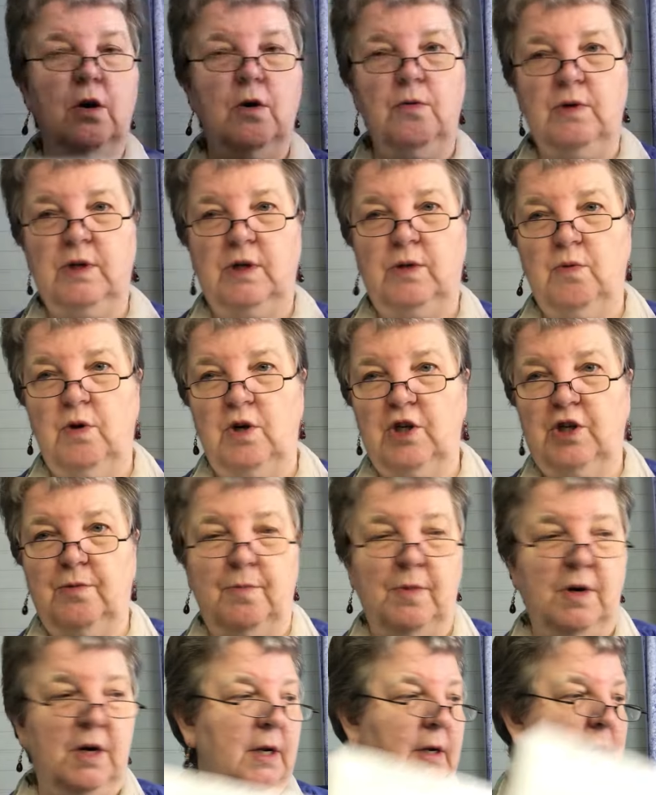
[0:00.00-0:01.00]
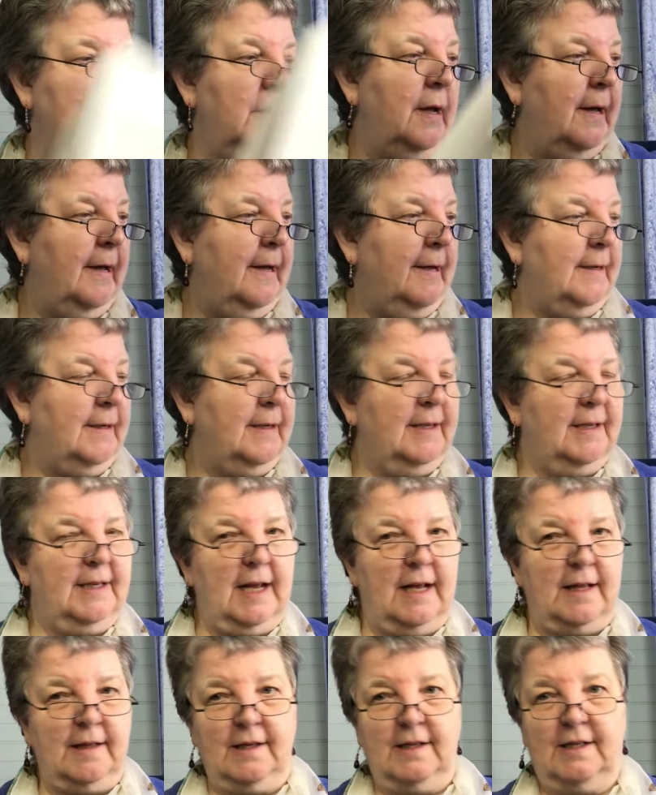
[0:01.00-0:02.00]
always wash mine to
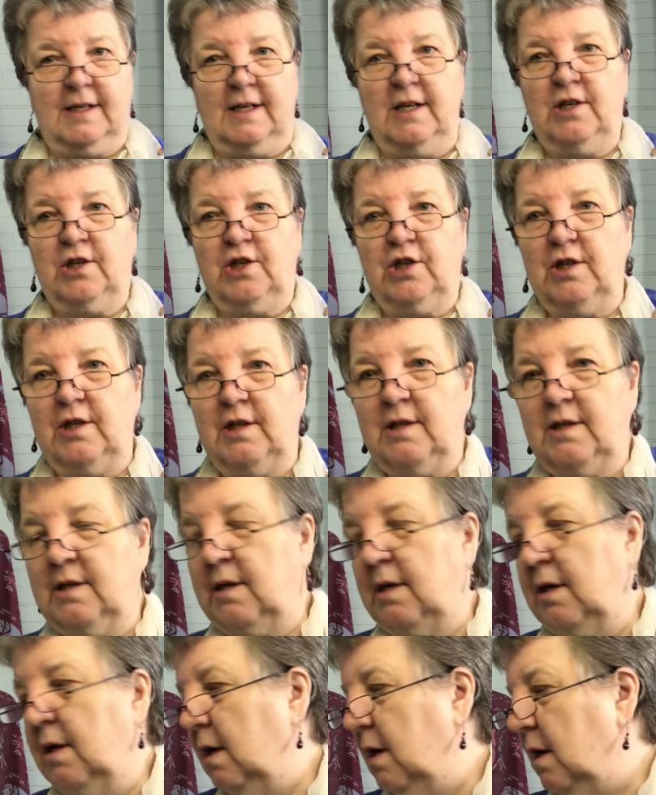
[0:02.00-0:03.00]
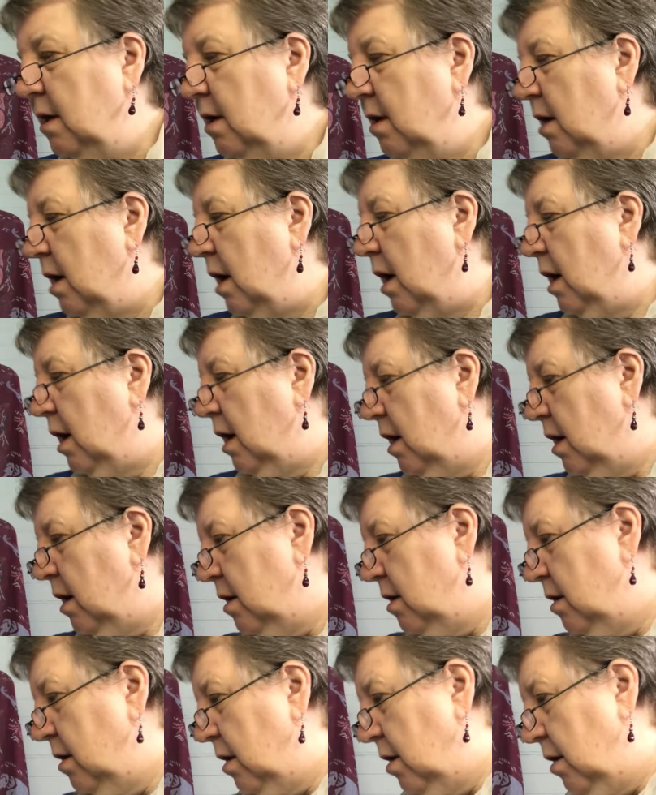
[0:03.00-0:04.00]
set the stitches. Uh,
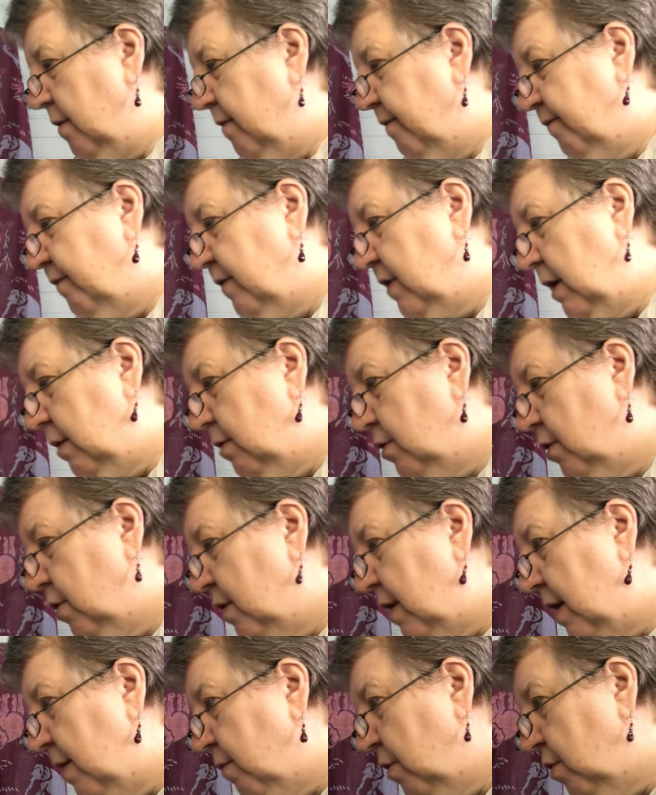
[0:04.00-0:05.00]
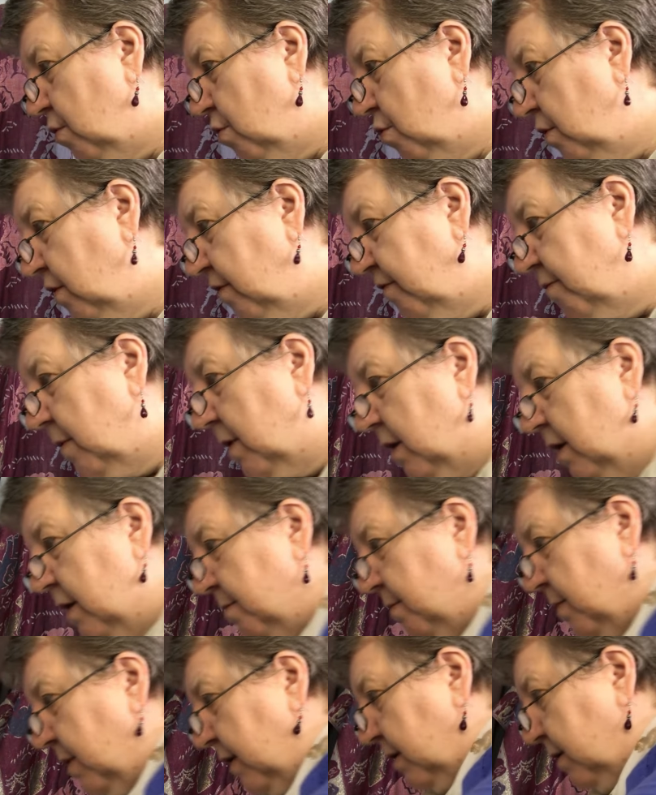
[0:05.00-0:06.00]
I do that with all of
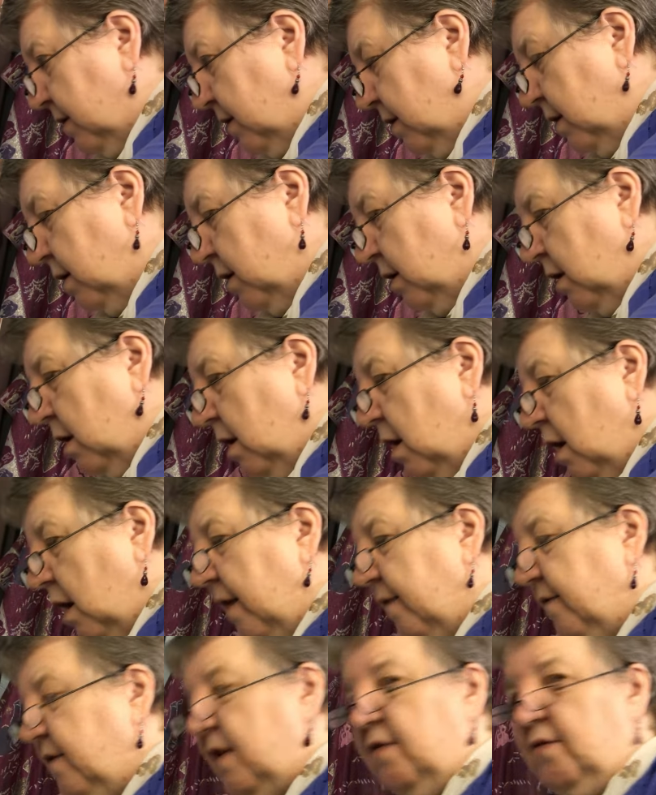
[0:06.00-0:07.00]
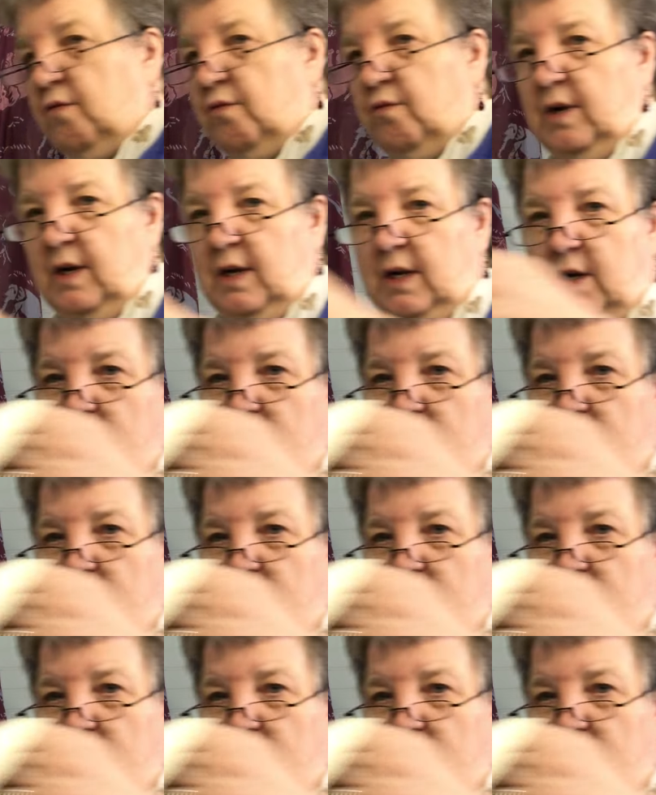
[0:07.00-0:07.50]
mine but I've never really